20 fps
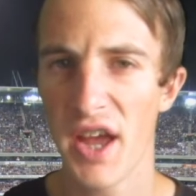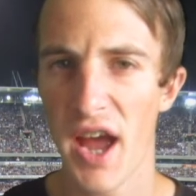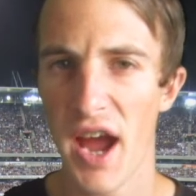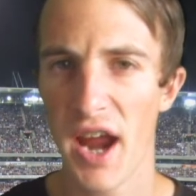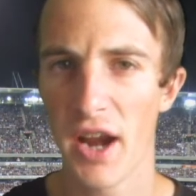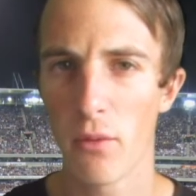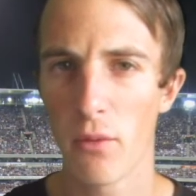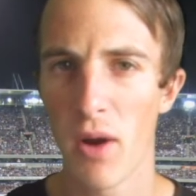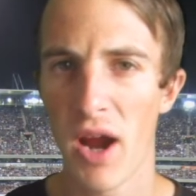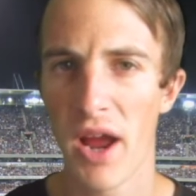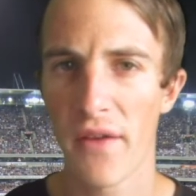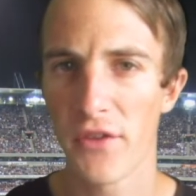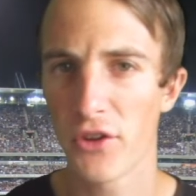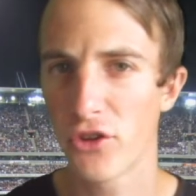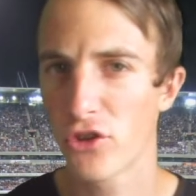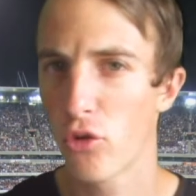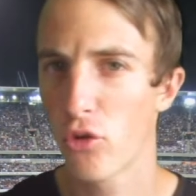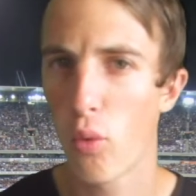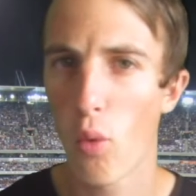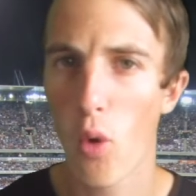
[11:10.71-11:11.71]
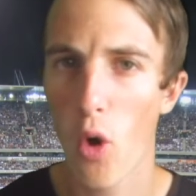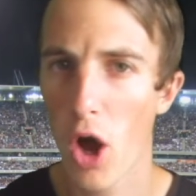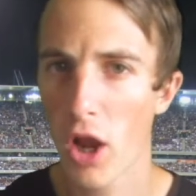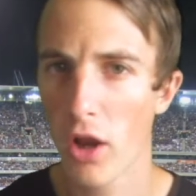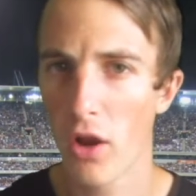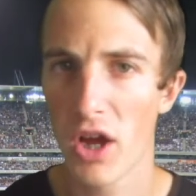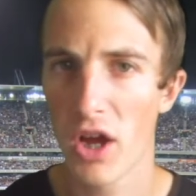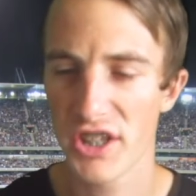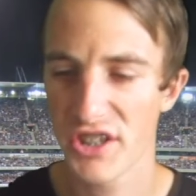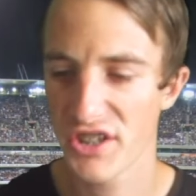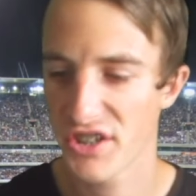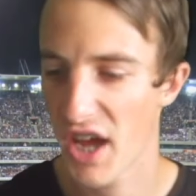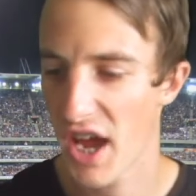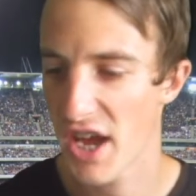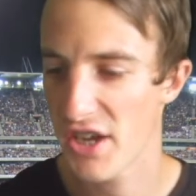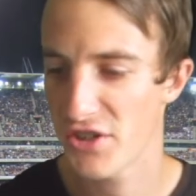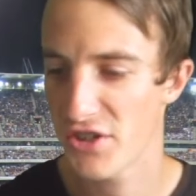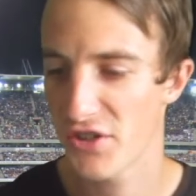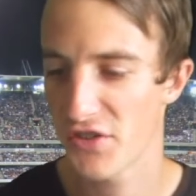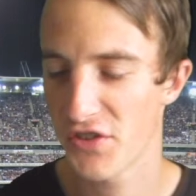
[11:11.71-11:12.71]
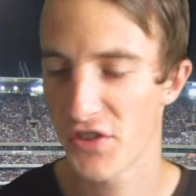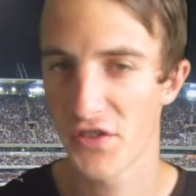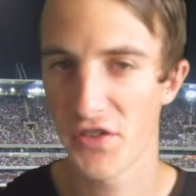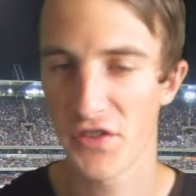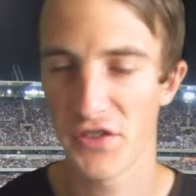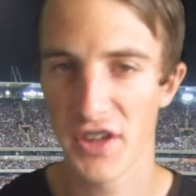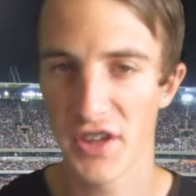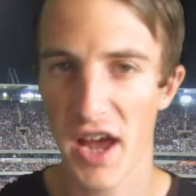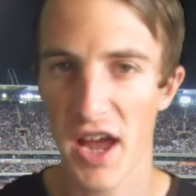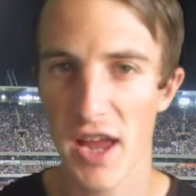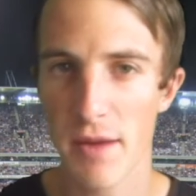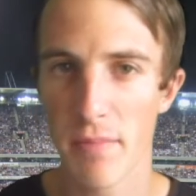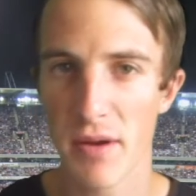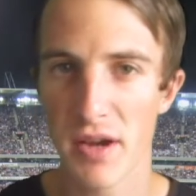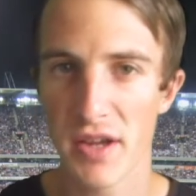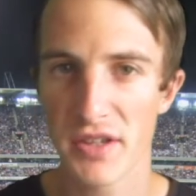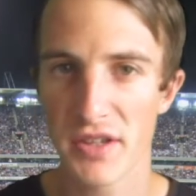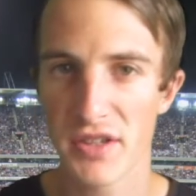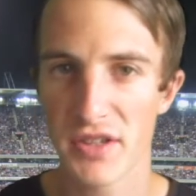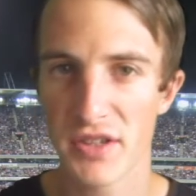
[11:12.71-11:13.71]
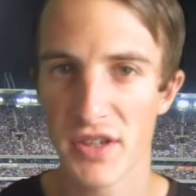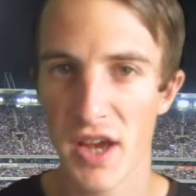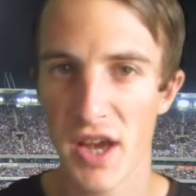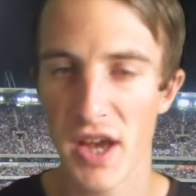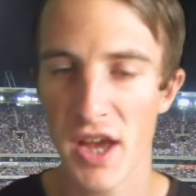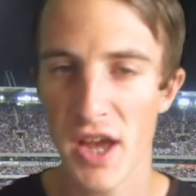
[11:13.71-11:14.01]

at around the twilight stages of the day. But